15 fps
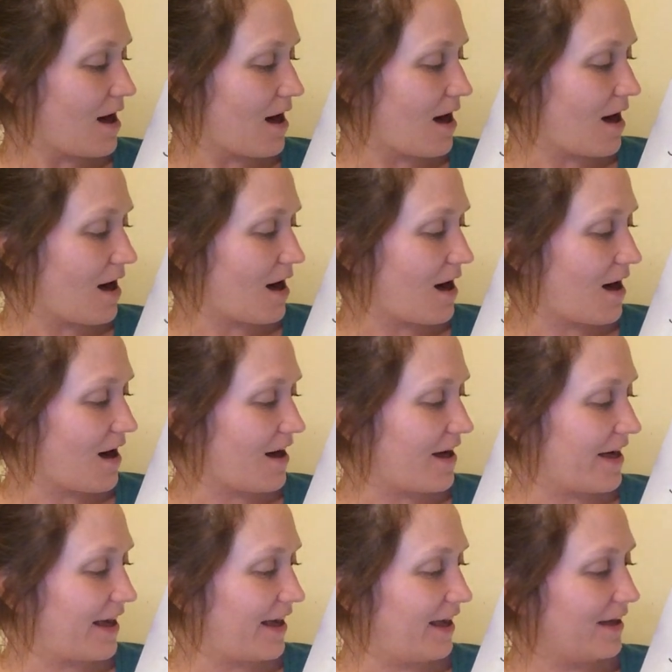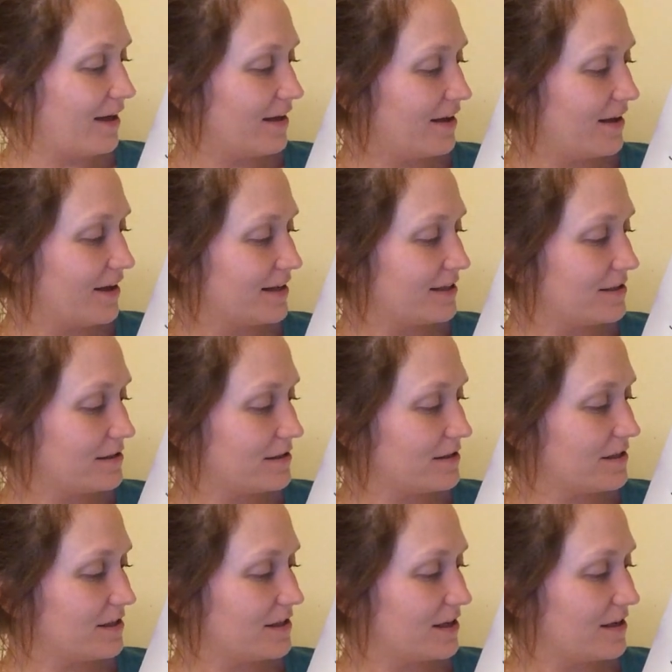I,
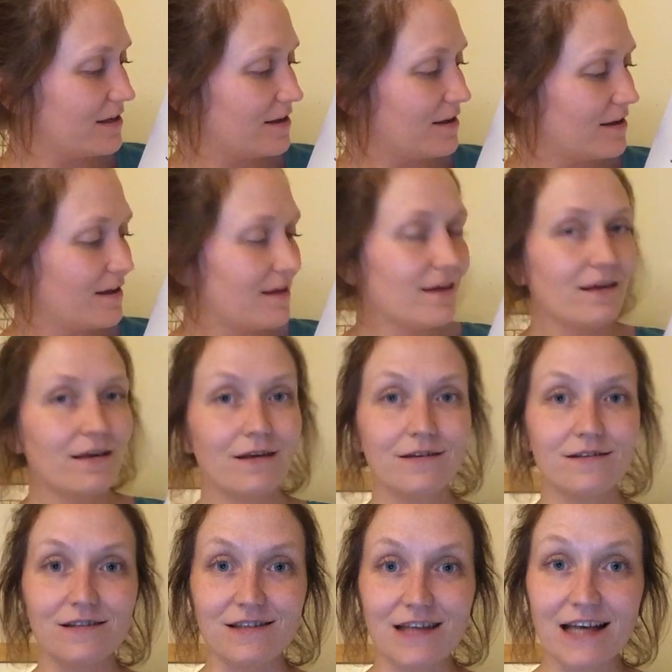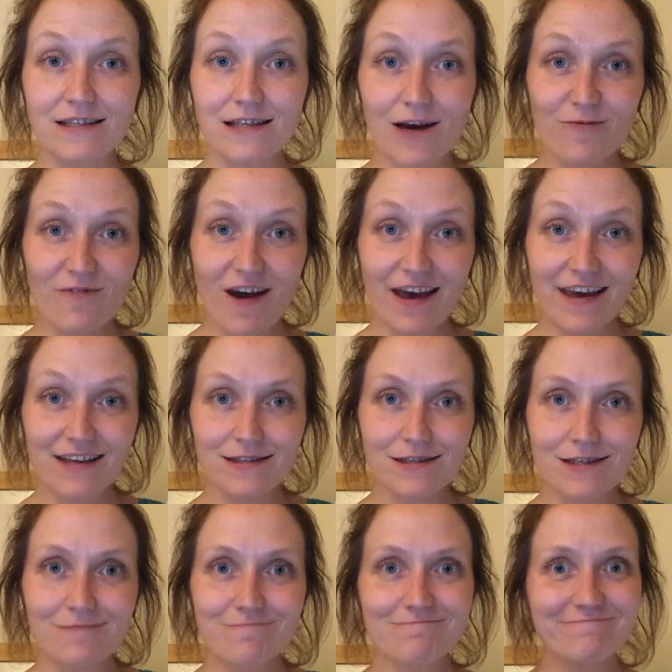t. Does that sound right?
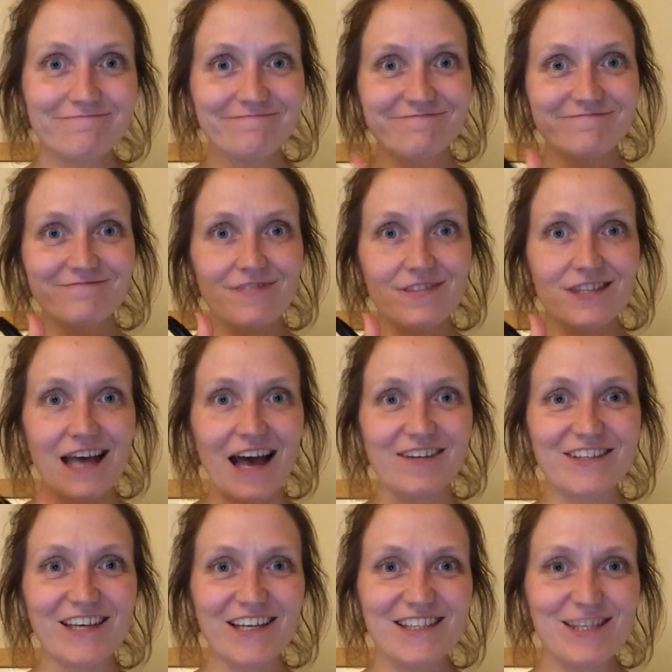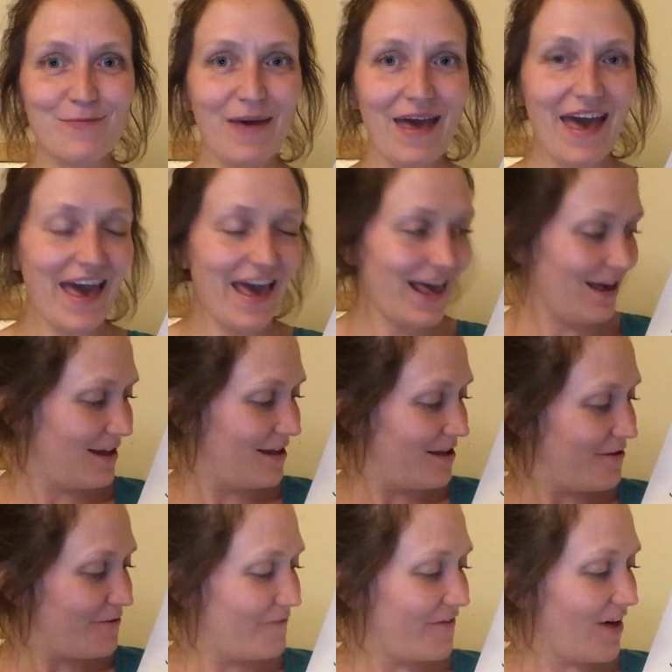Sounds good to me.
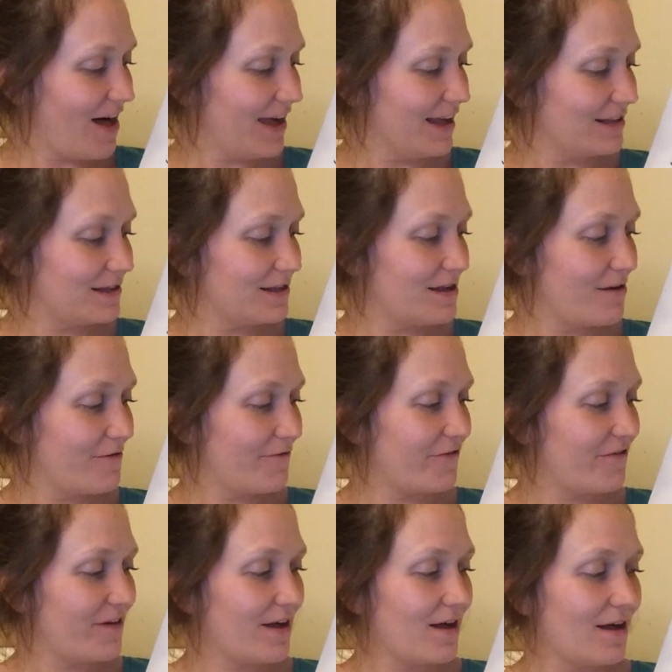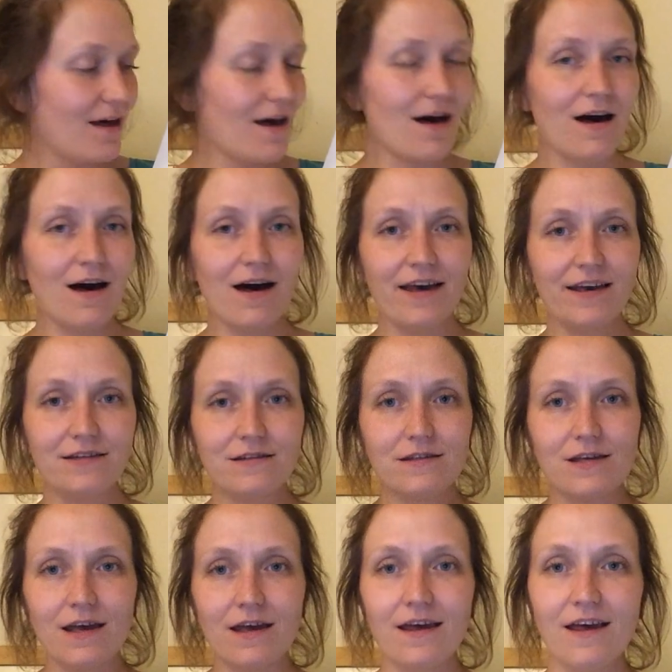Fight. I, t.